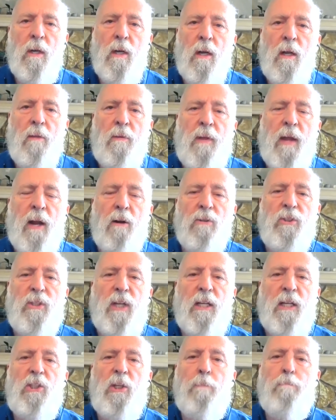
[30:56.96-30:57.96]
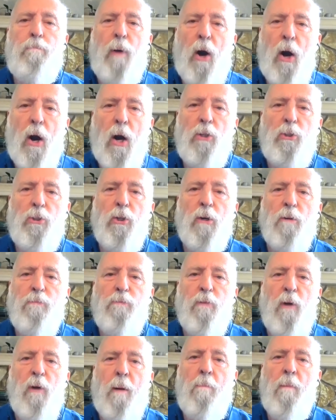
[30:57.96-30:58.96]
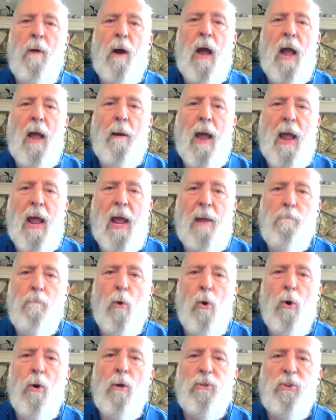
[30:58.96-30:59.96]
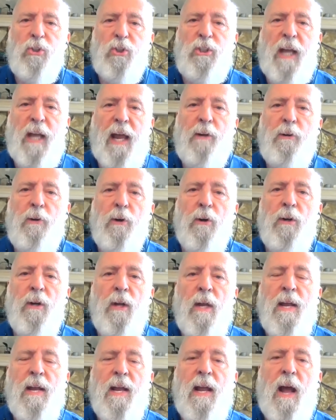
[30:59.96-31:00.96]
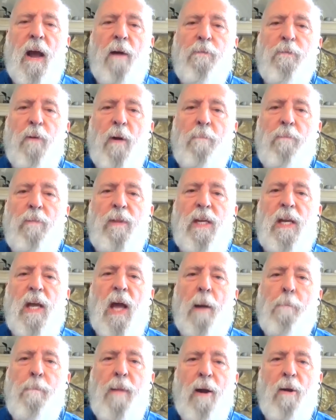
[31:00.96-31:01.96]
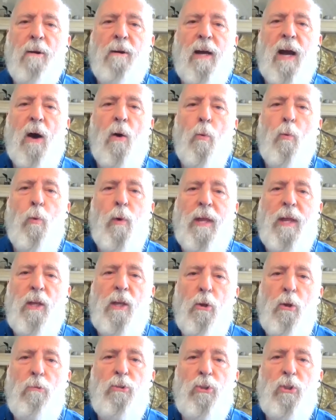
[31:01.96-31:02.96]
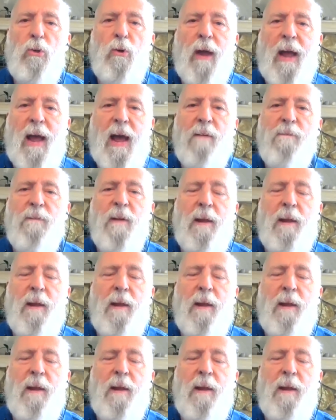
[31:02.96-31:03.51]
There's a departure from a moral standard from the America we used to have and